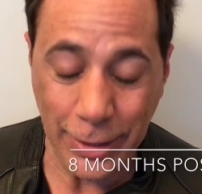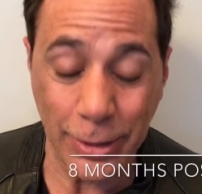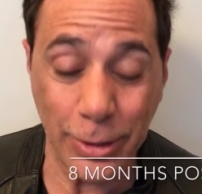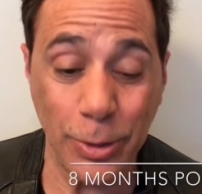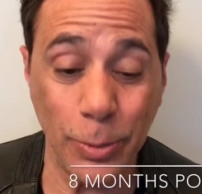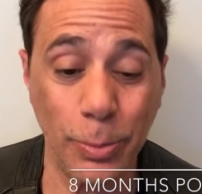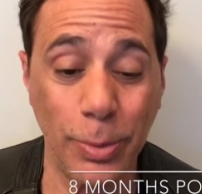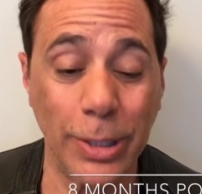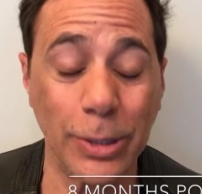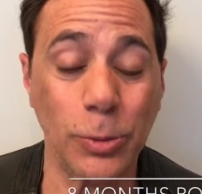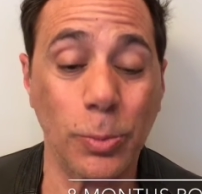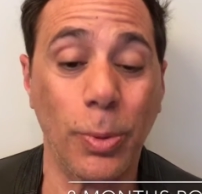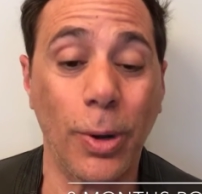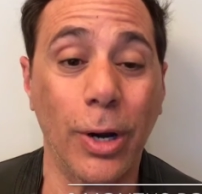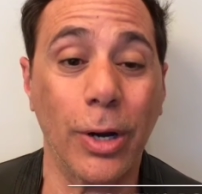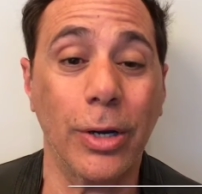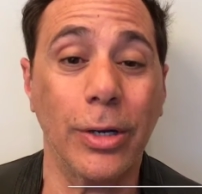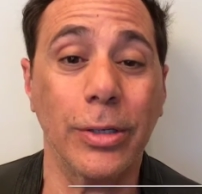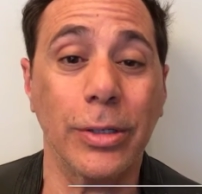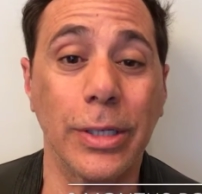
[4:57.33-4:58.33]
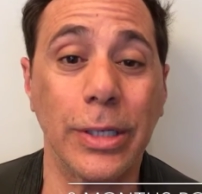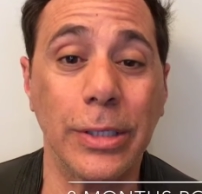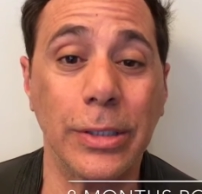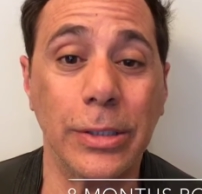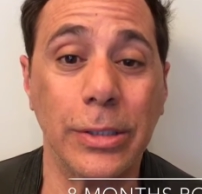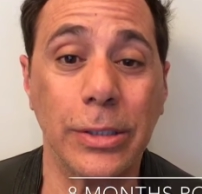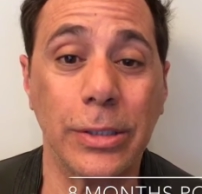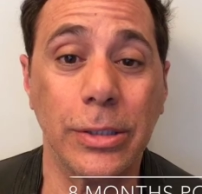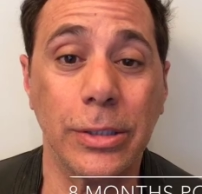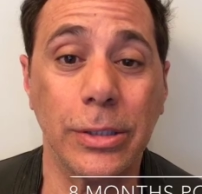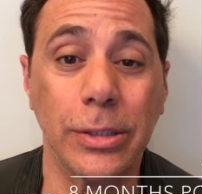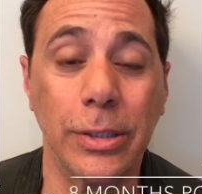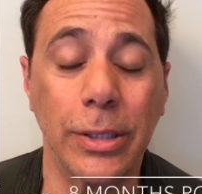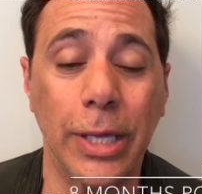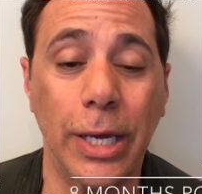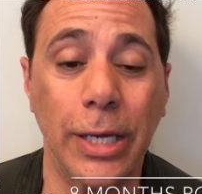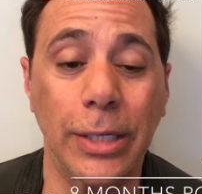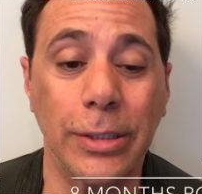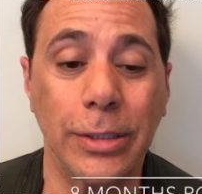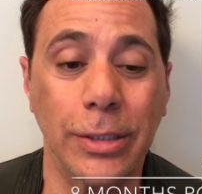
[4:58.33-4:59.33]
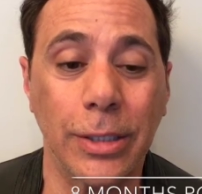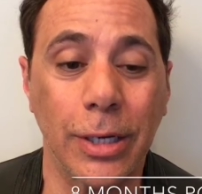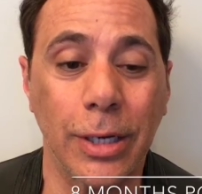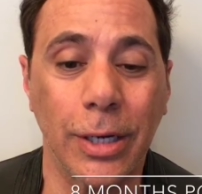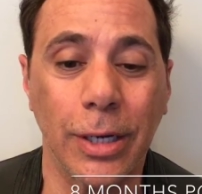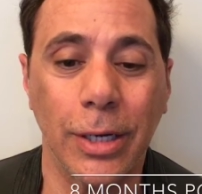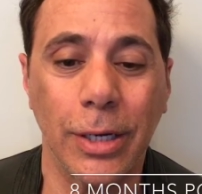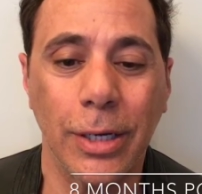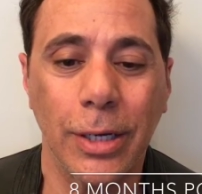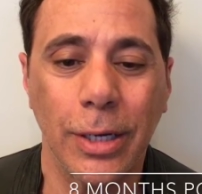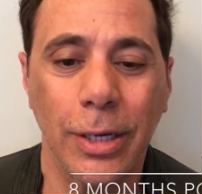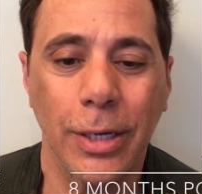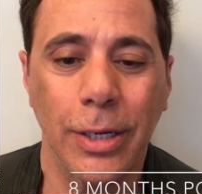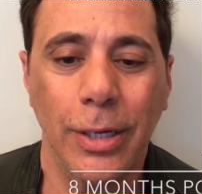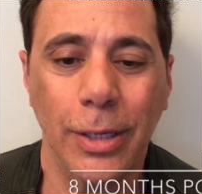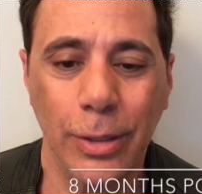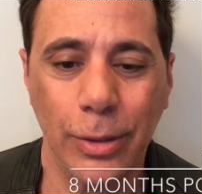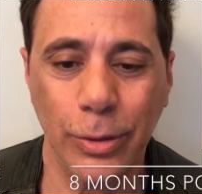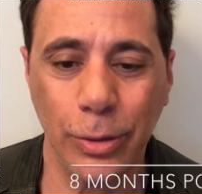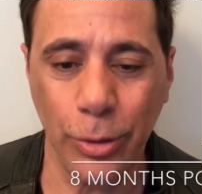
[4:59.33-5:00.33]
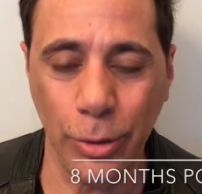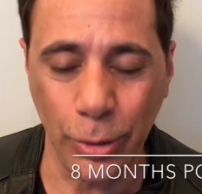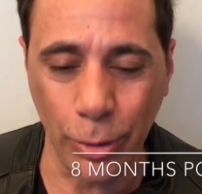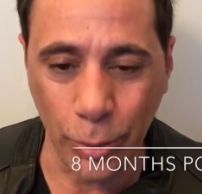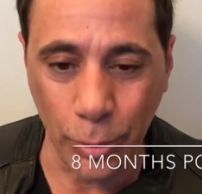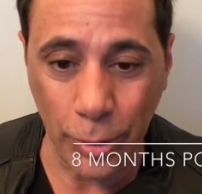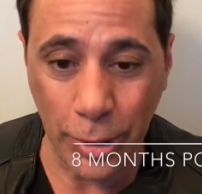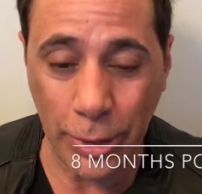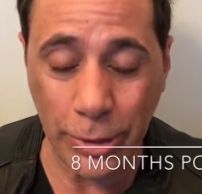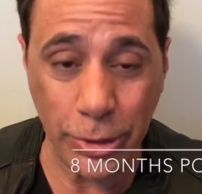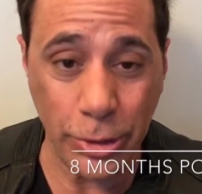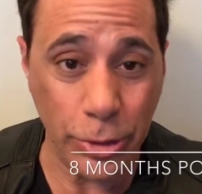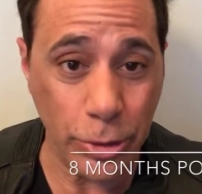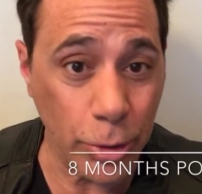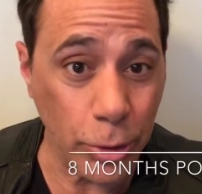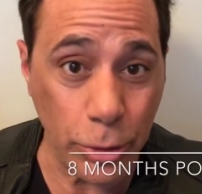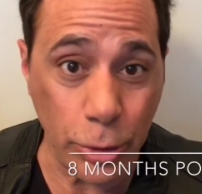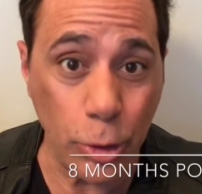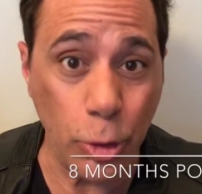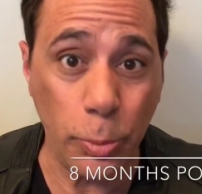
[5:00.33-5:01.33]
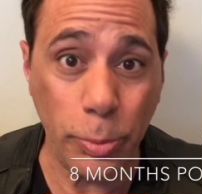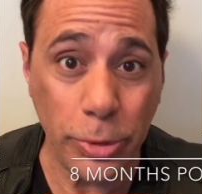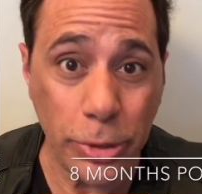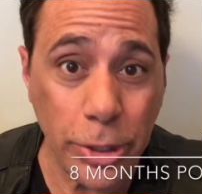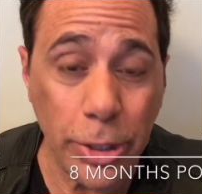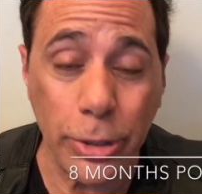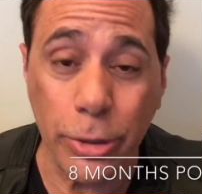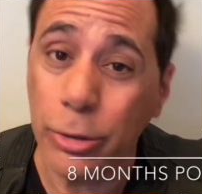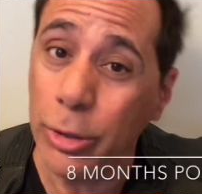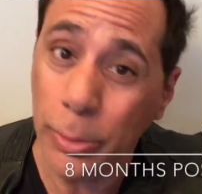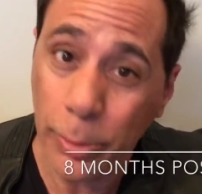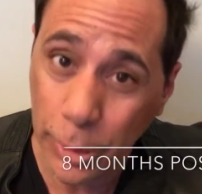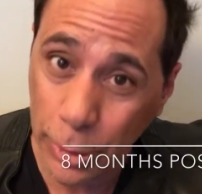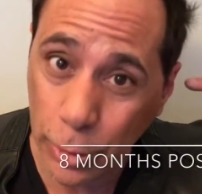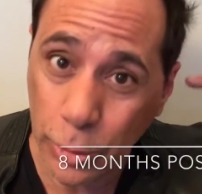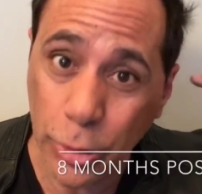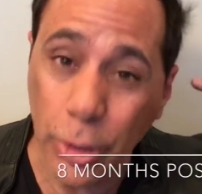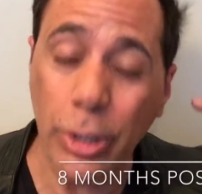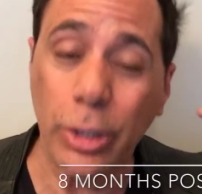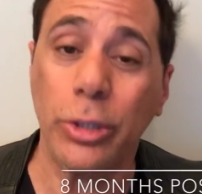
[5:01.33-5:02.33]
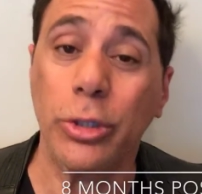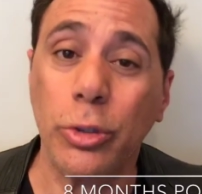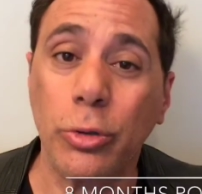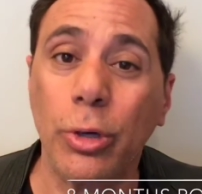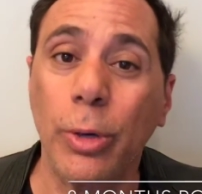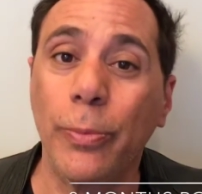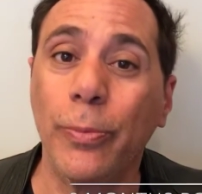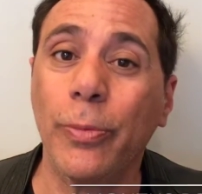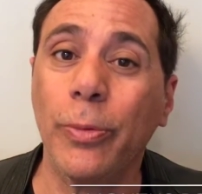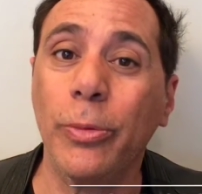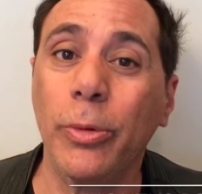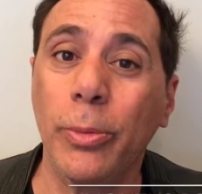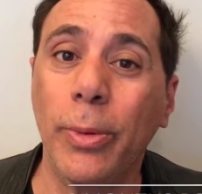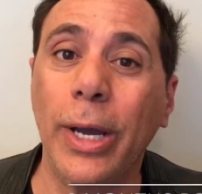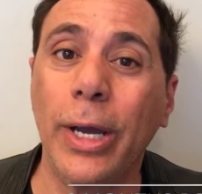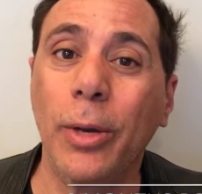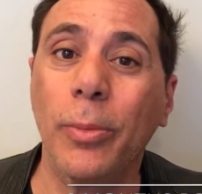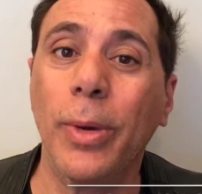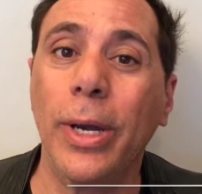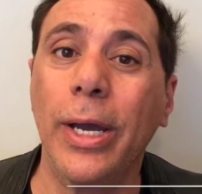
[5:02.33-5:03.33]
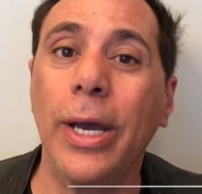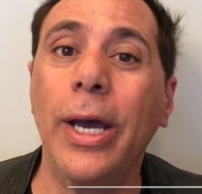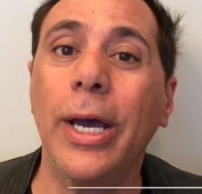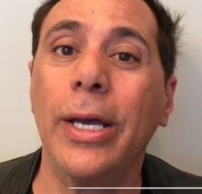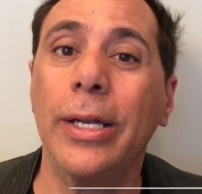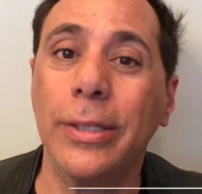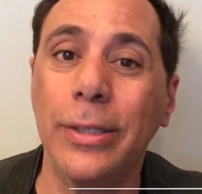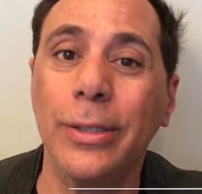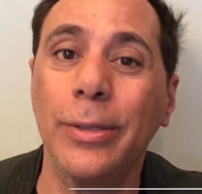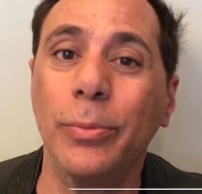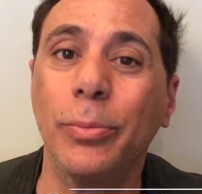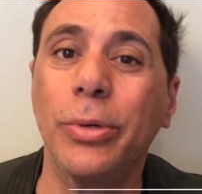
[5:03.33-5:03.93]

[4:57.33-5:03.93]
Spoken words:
the best part is that it's a surgical procedure. I mean, you took a strip from the back of my head and